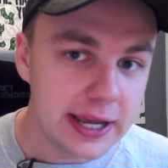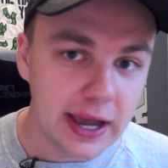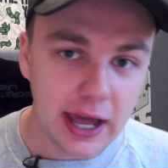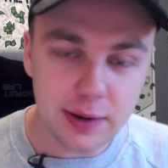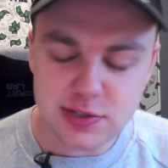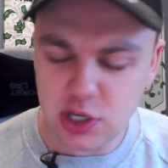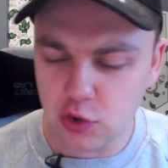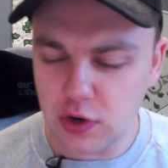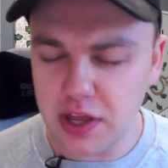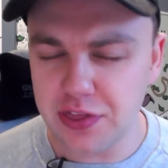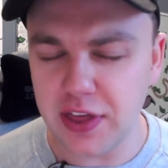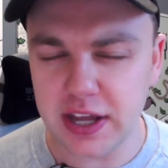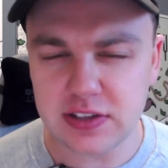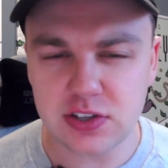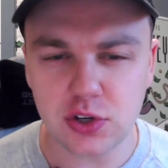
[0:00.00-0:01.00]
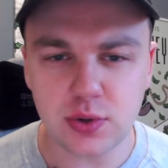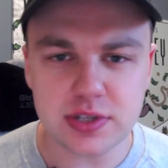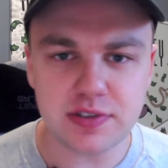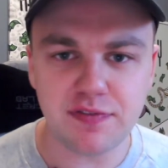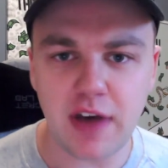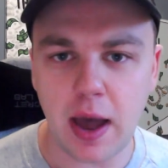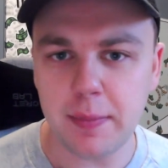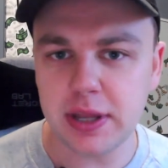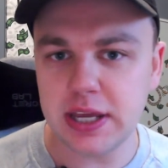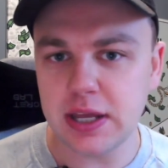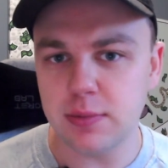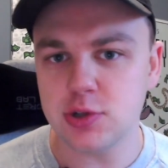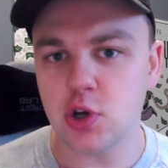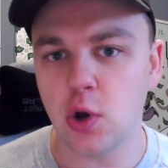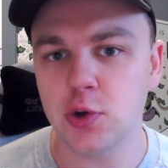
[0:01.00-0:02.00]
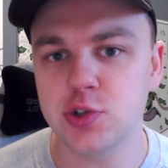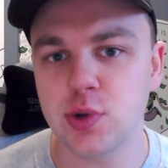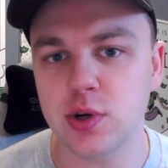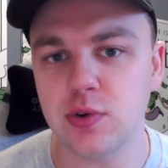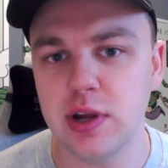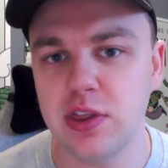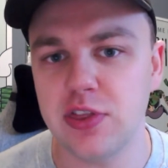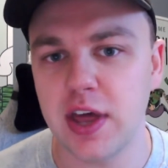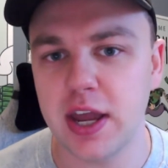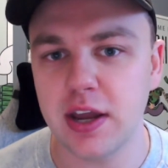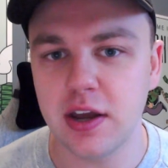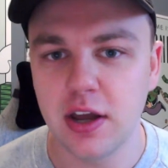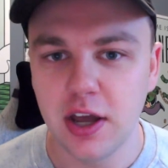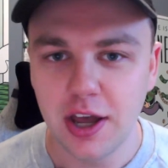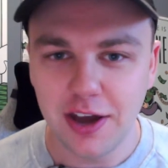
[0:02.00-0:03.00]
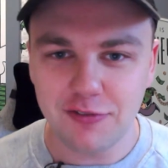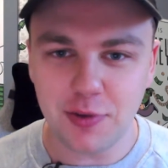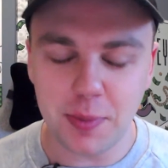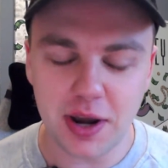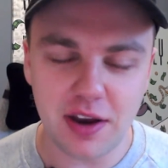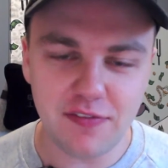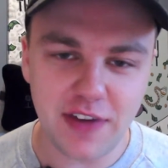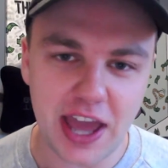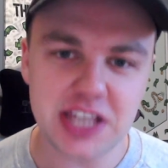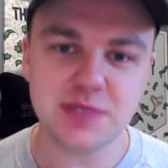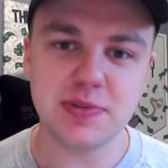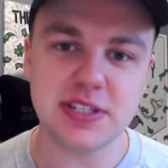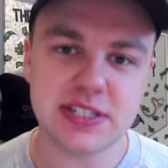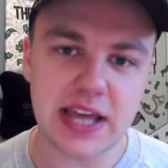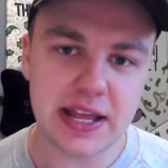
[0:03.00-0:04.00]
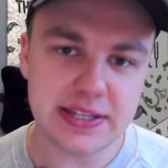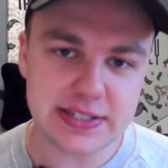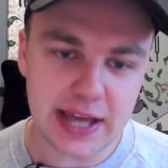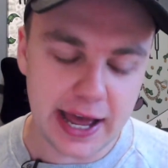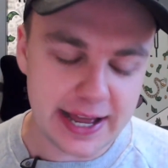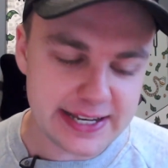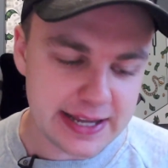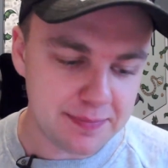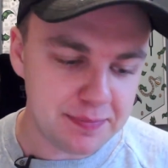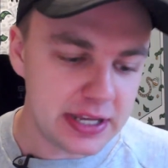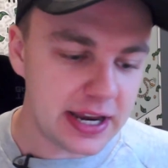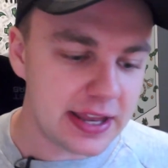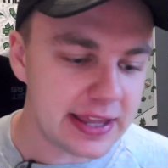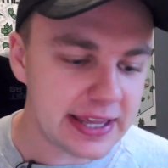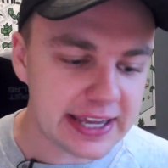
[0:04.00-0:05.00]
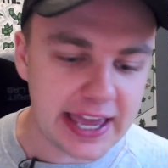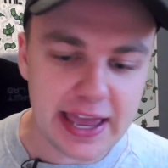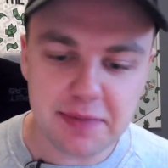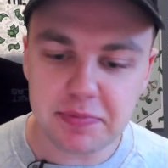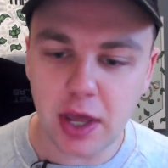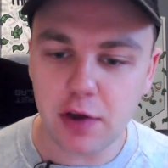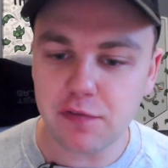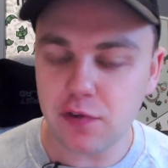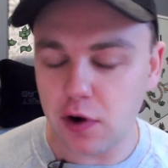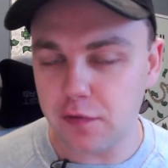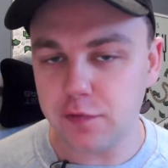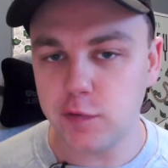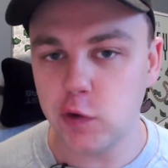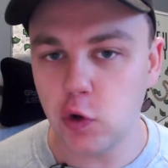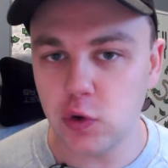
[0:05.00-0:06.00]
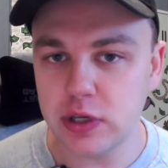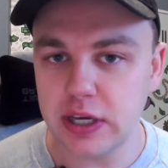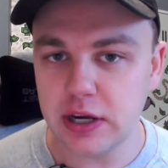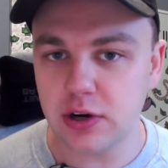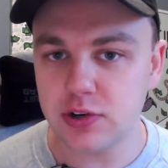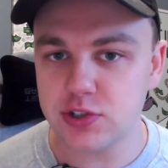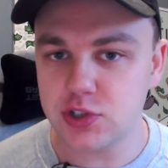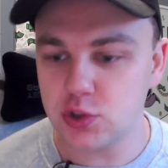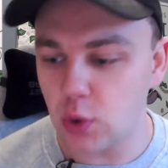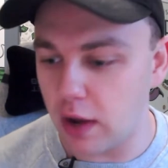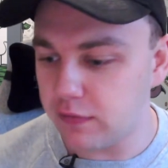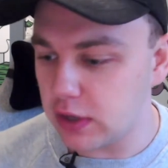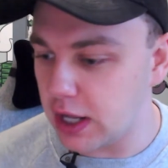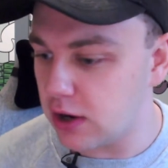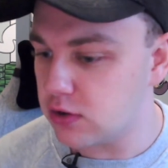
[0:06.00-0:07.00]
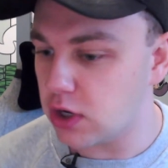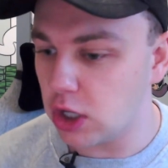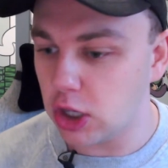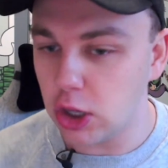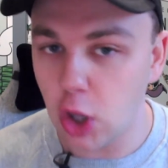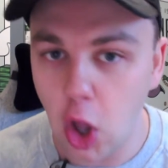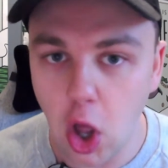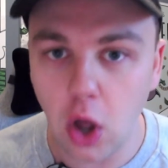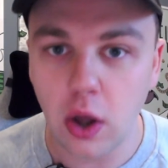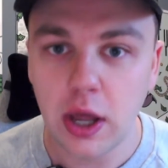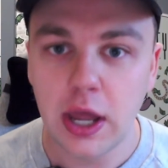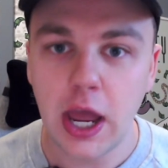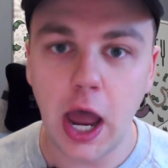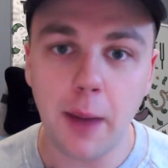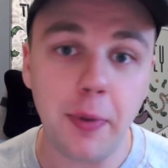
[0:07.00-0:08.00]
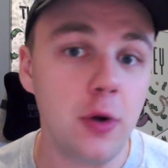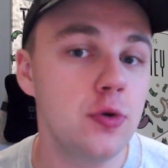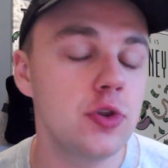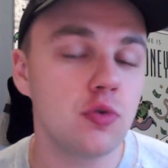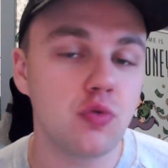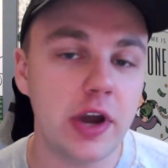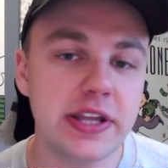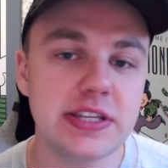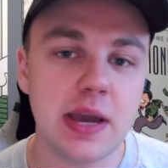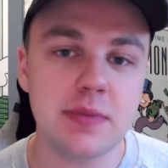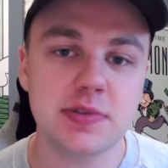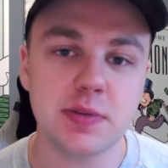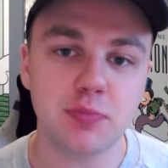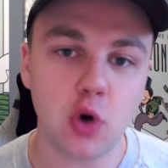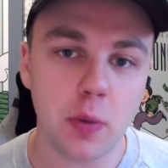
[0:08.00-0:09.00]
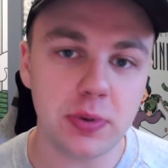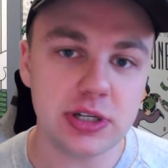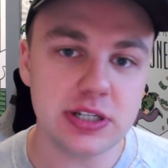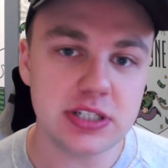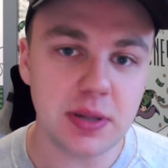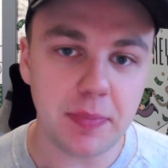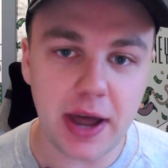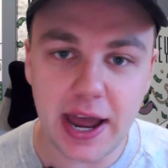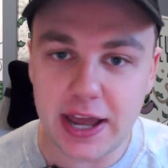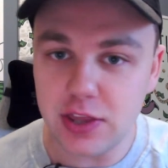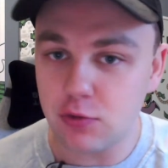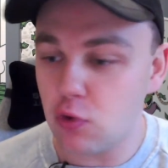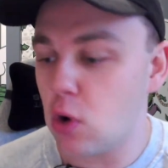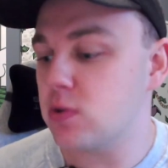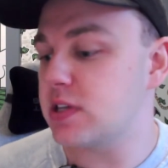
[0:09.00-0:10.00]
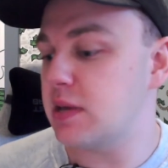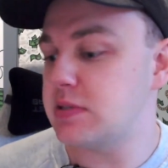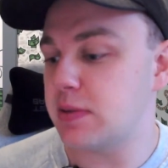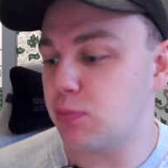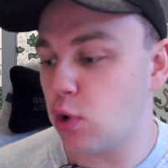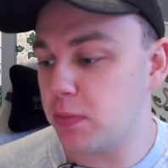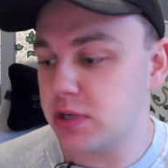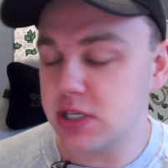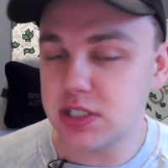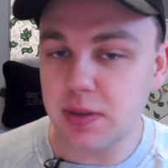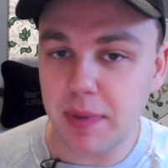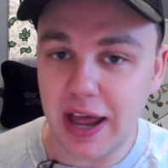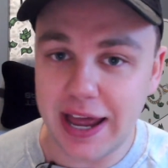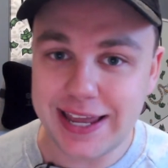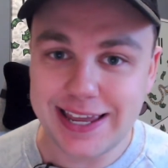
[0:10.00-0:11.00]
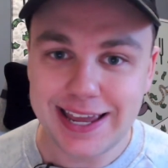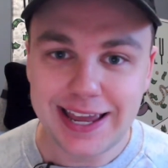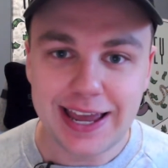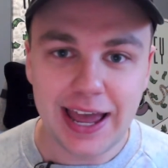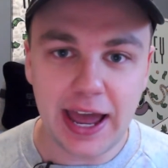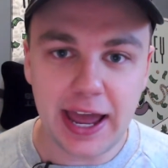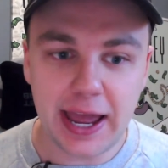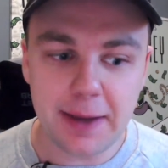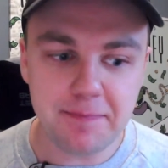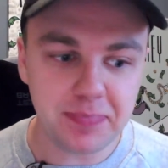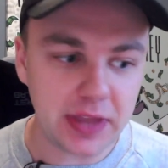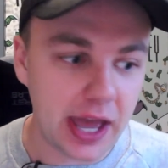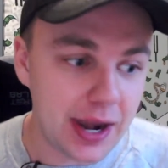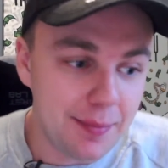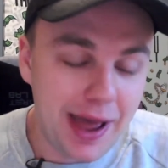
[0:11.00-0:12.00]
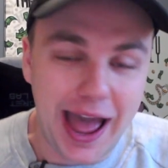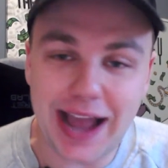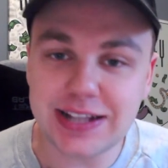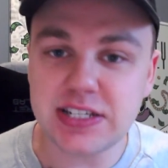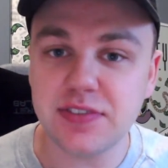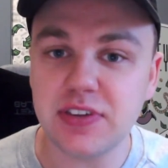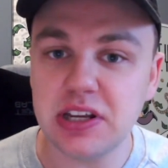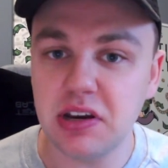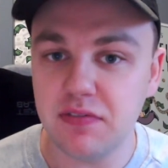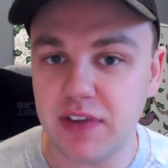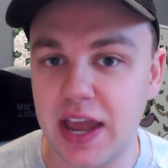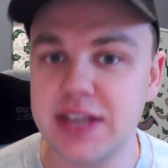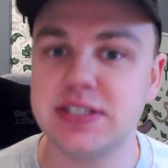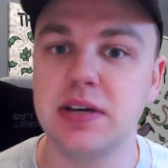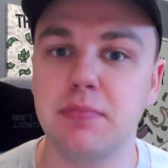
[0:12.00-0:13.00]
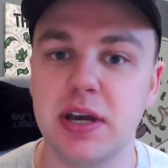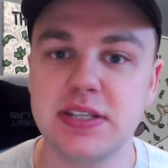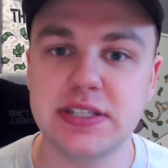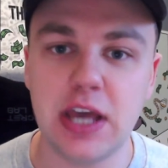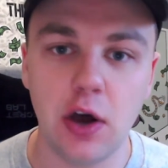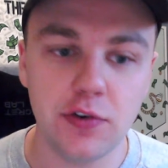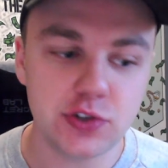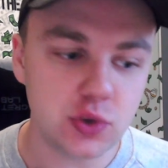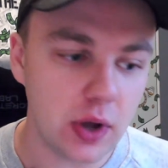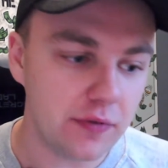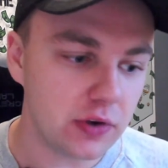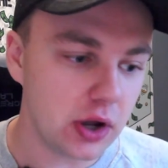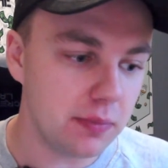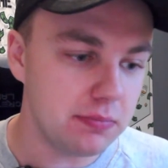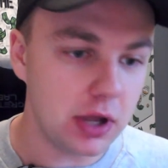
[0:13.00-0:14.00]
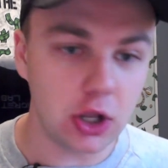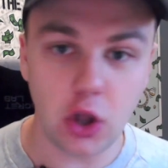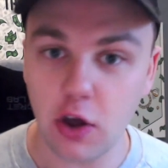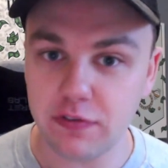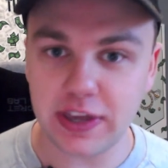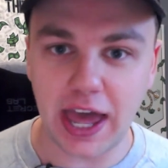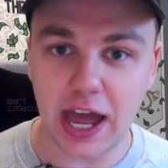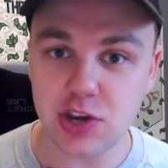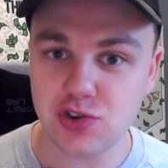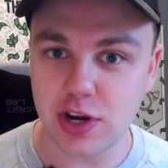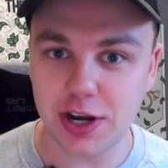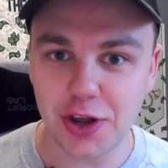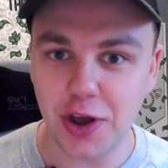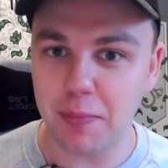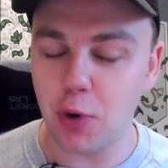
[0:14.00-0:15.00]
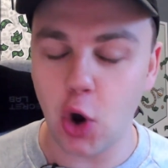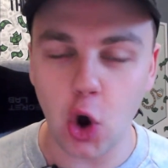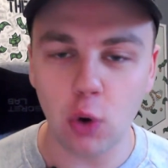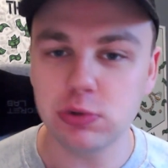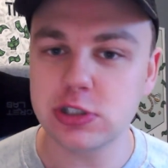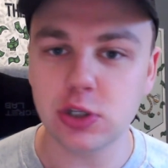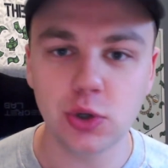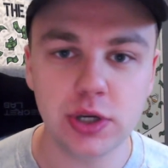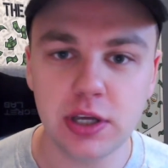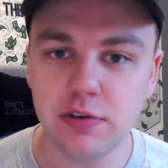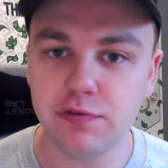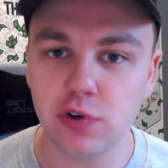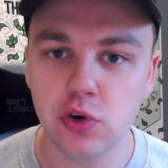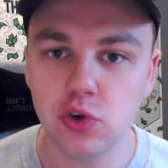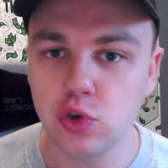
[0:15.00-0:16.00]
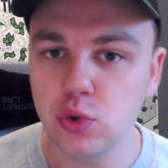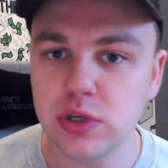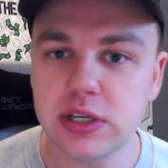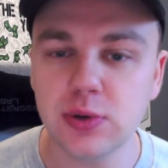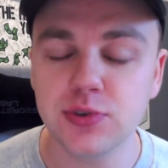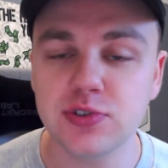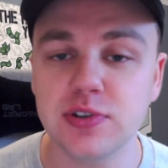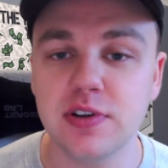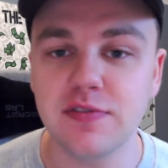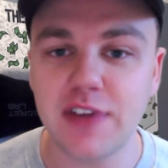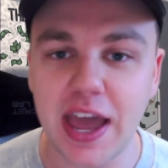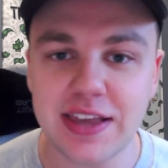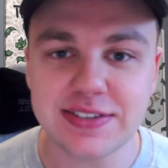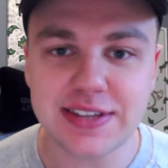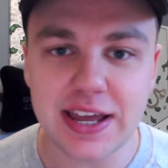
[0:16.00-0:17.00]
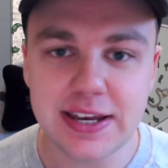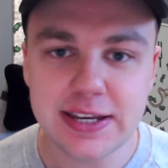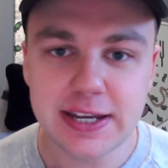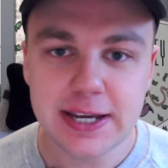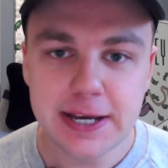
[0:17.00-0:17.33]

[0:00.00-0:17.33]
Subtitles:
And it was a great thing to do as a family, and it was also a great thing from an investment sense. And I've been in the game now for a few years, so I've learned a lot about the right types of properties to buy, the wrong types of properties to buy, and I'm actively investing myself. So I've got a lot of cash right now. I'm always looking for new deals to invest in.